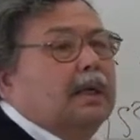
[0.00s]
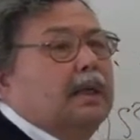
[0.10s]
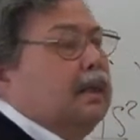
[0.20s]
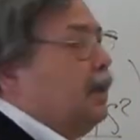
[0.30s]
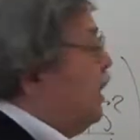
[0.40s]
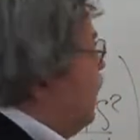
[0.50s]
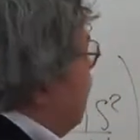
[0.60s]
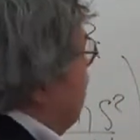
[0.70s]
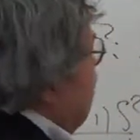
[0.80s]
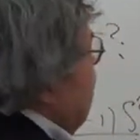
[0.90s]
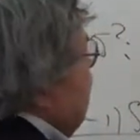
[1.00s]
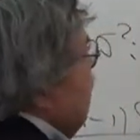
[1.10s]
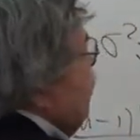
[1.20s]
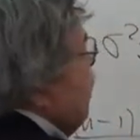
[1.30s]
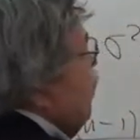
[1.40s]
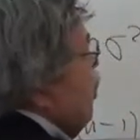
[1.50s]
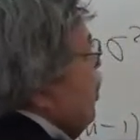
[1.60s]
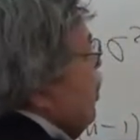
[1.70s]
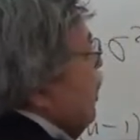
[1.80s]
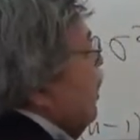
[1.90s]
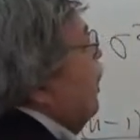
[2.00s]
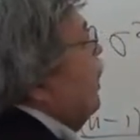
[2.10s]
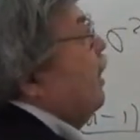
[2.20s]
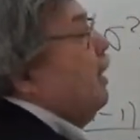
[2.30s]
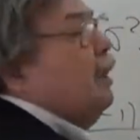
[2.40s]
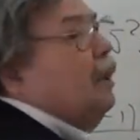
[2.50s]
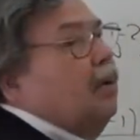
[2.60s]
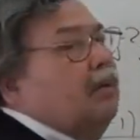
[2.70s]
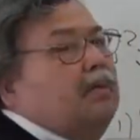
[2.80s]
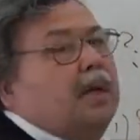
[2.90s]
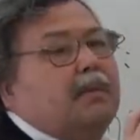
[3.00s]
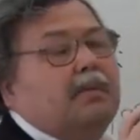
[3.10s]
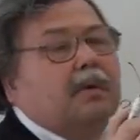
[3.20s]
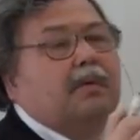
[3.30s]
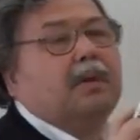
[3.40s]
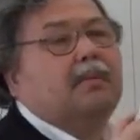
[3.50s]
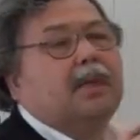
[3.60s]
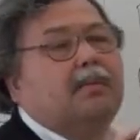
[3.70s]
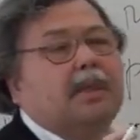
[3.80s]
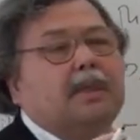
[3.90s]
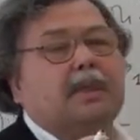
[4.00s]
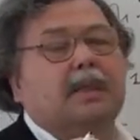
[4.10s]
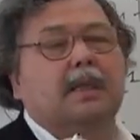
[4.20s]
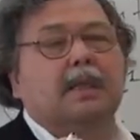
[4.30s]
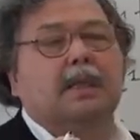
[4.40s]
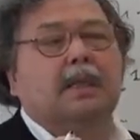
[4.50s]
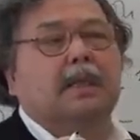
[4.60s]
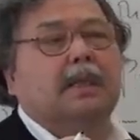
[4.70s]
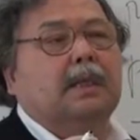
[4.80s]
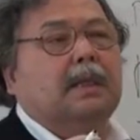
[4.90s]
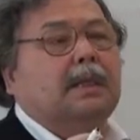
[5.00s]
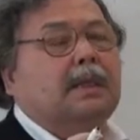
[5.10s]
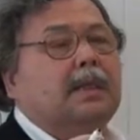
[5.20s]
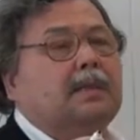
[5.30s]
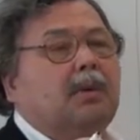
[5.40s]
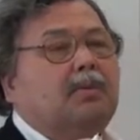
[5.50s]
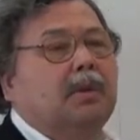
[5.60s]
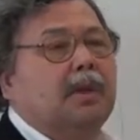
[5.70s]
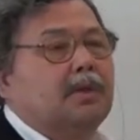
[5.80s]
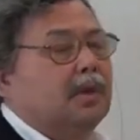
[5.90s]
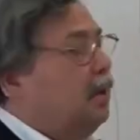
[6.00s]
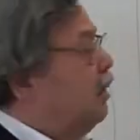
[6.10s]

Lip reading: this is the proportion of the members in this population